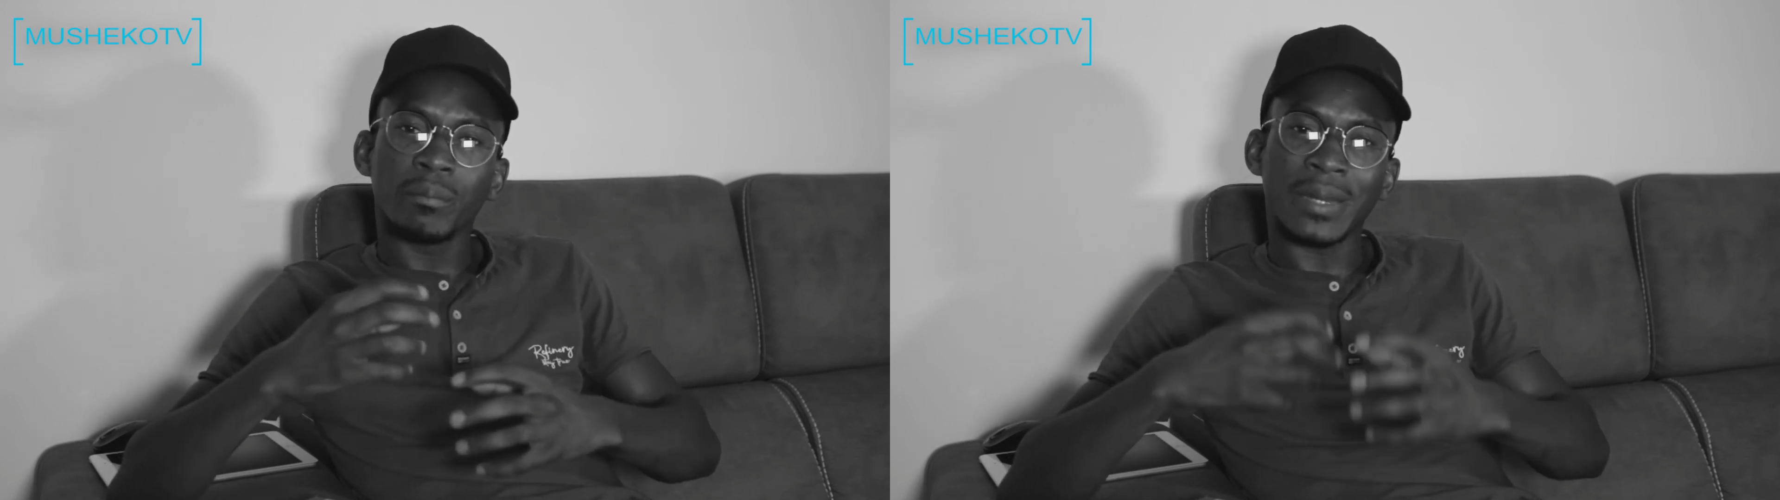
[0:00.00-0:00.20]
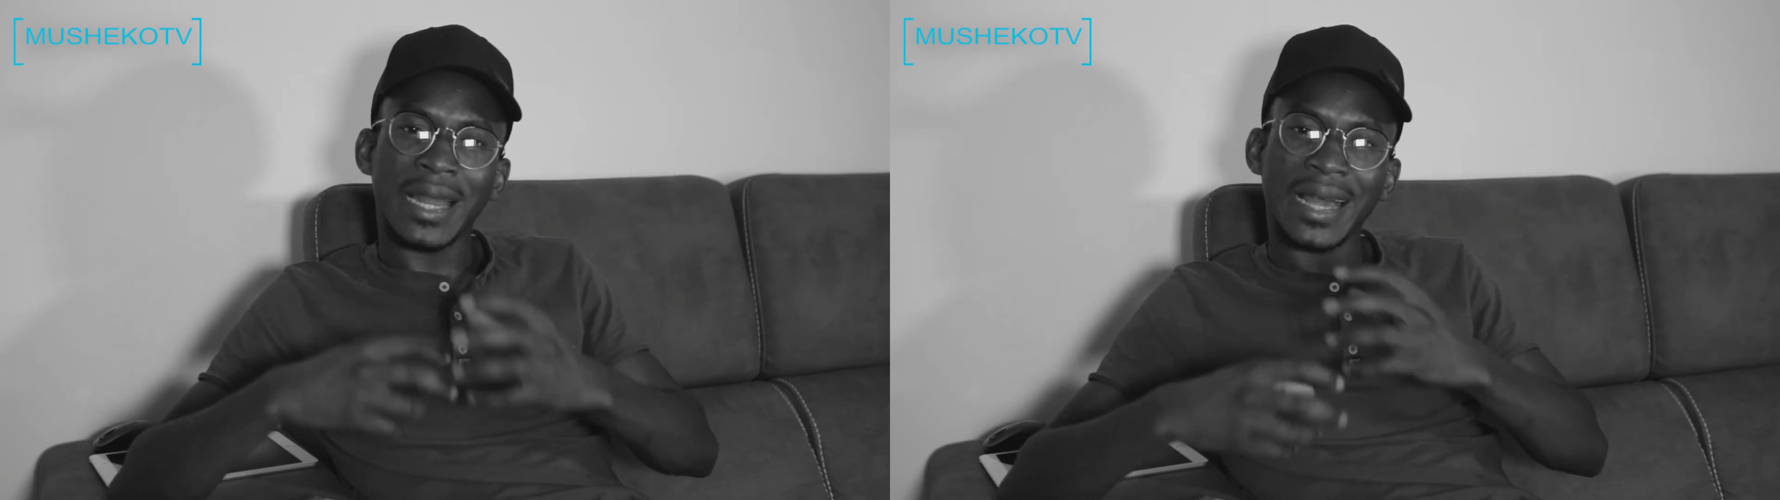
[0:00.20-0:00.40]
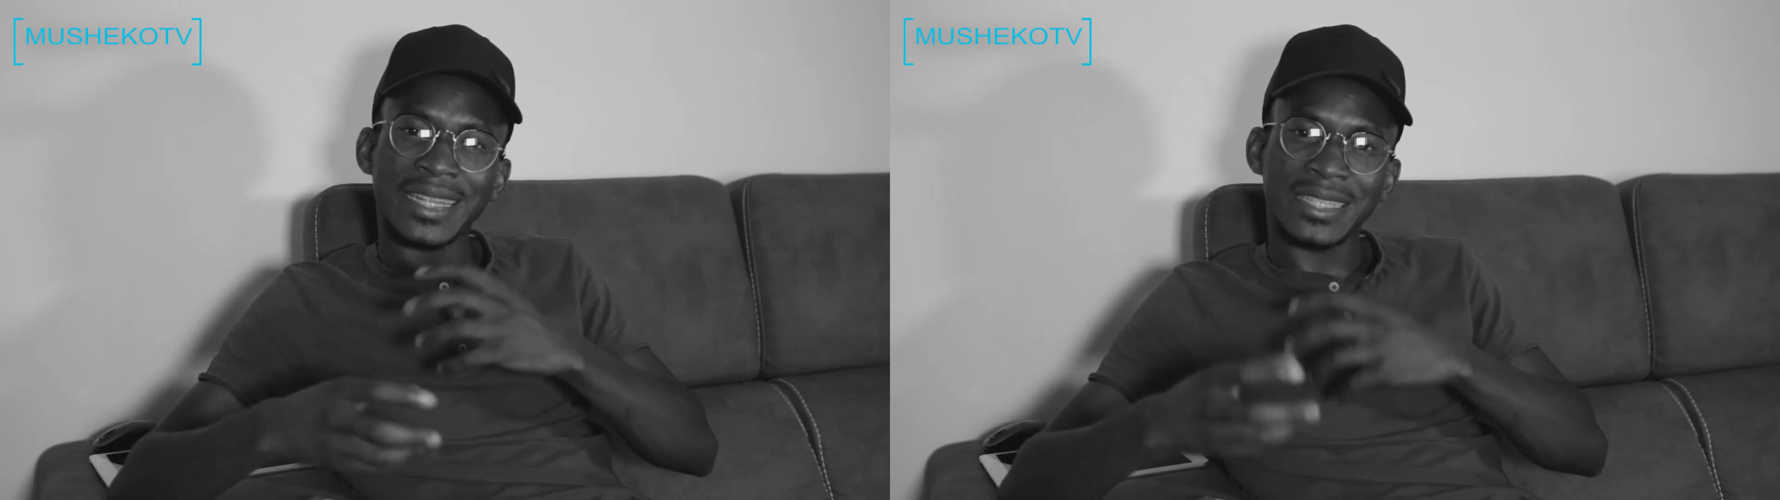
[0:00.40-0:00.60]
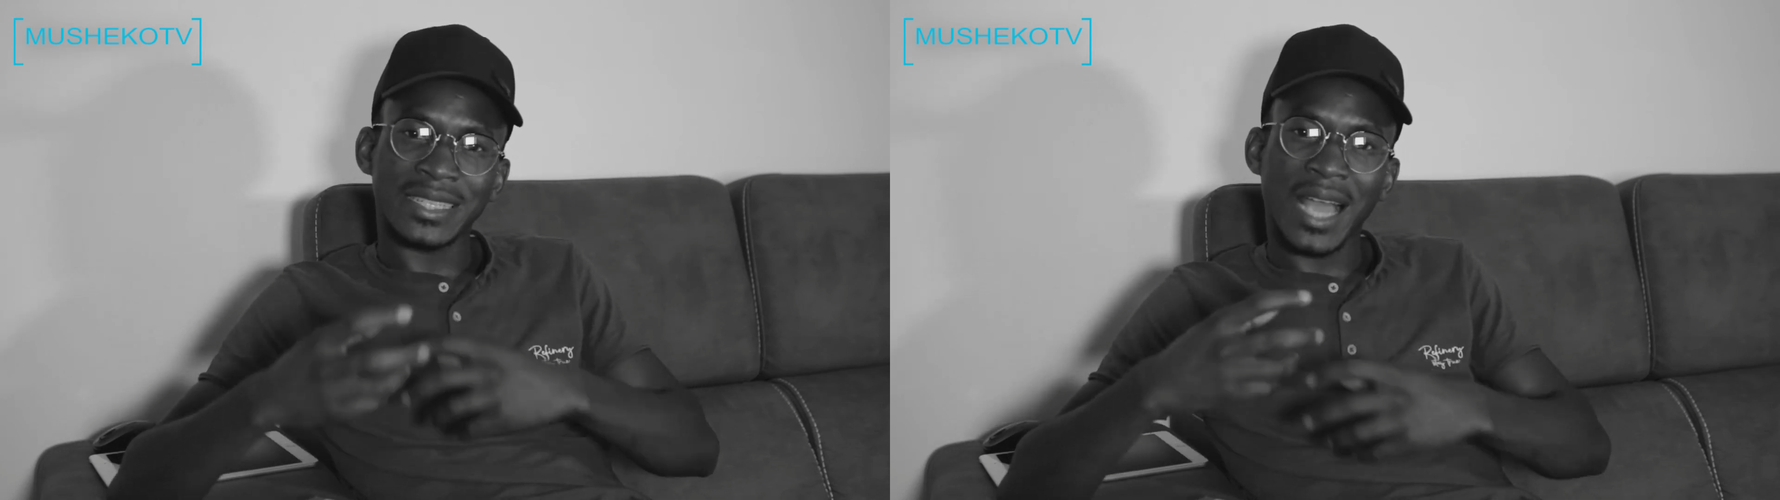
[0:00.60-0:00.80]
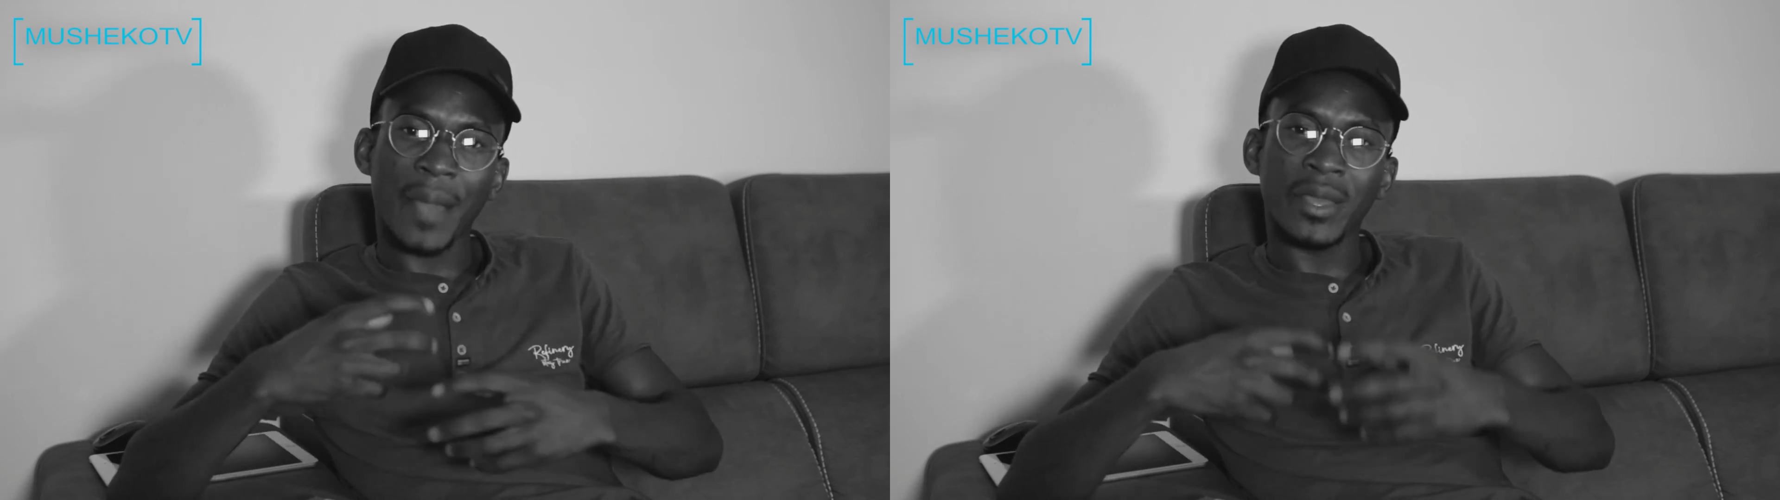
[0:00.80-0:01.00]
blood that's
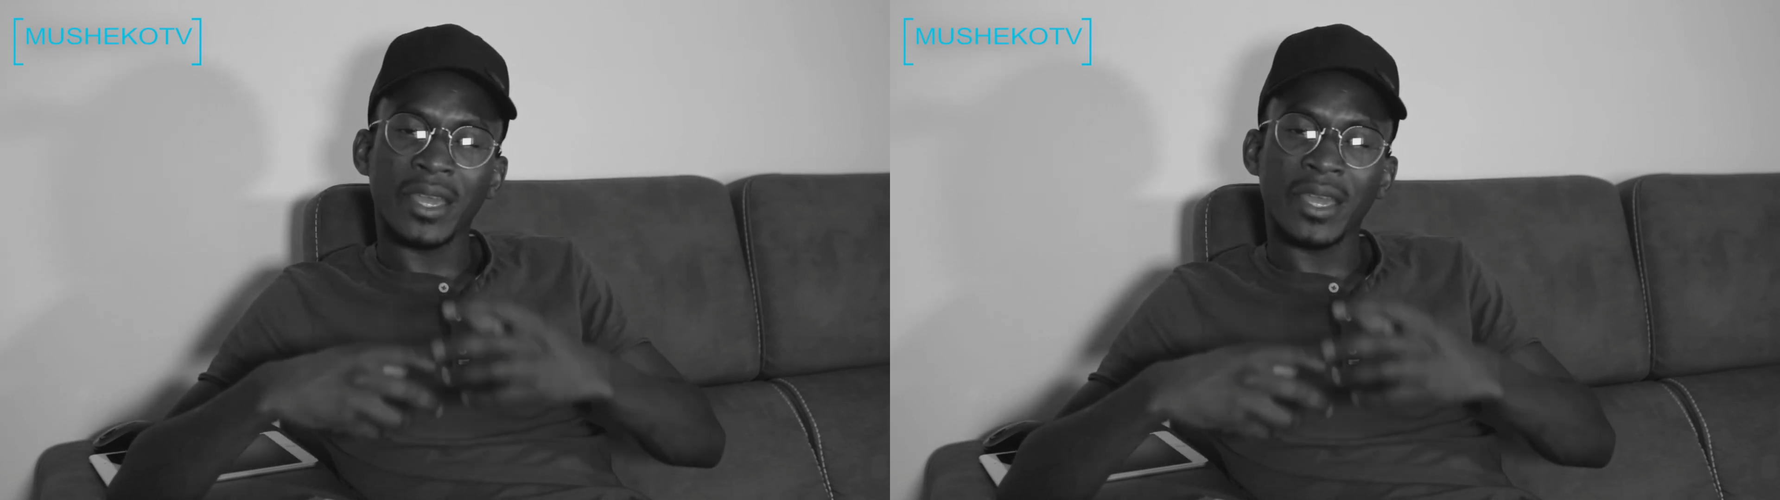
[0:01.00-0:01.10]
coming